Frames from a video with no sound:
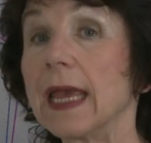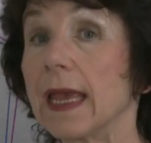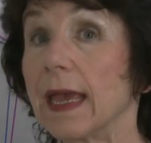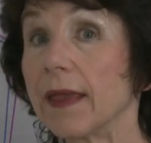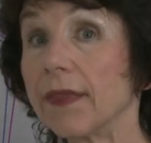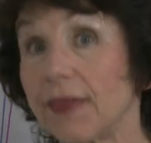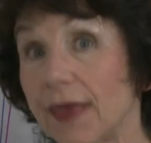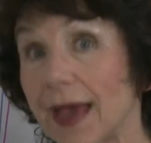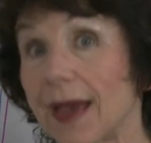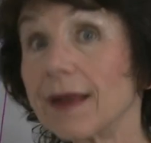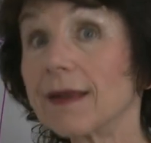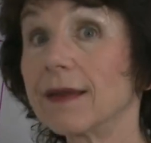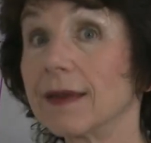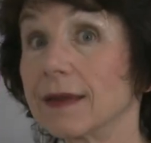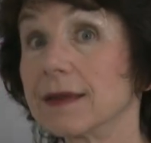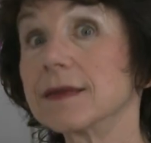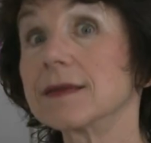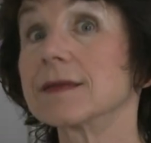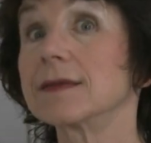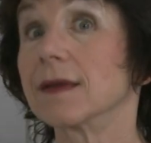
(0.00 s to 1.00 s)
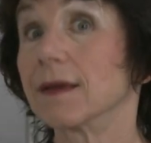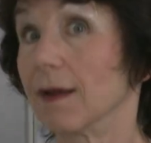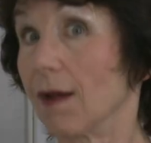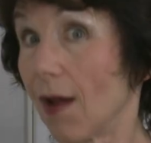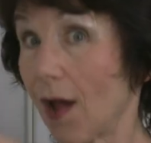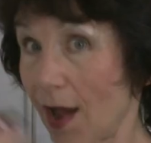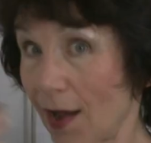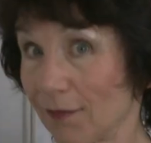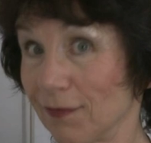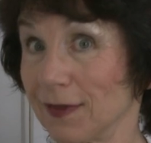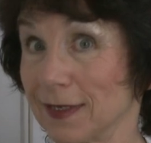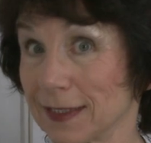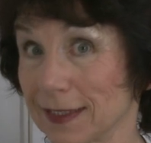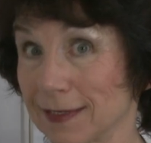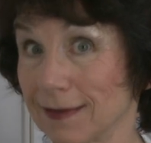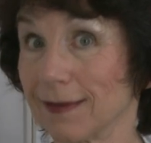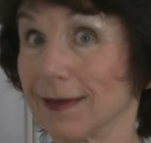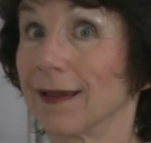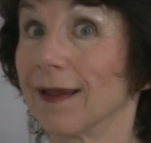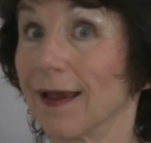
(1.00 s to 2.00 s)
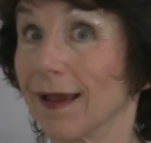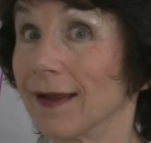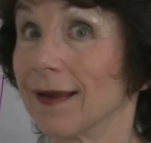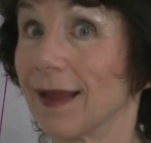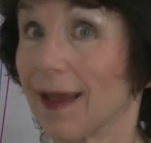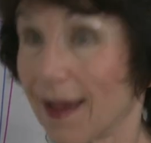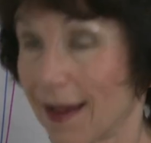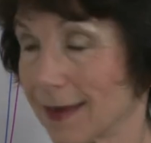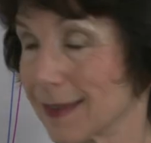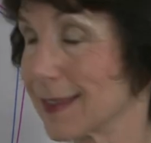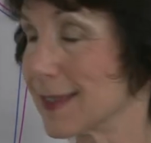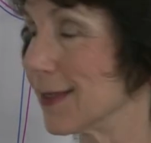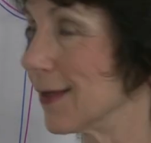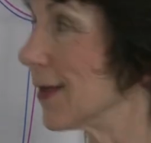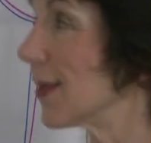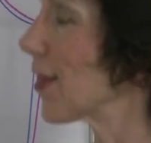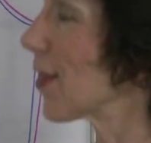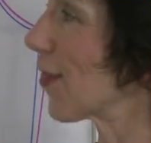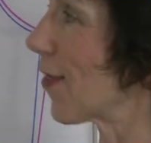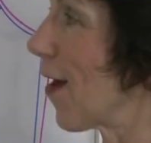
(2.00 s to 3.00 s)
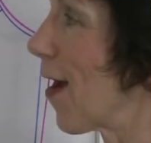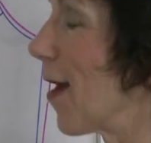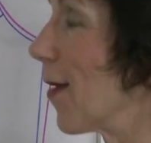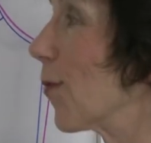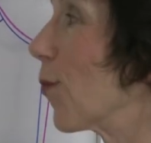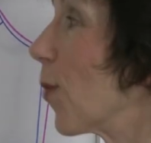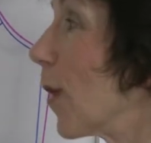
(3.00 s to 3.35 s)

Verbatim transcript: And that is obviously an excellent thought.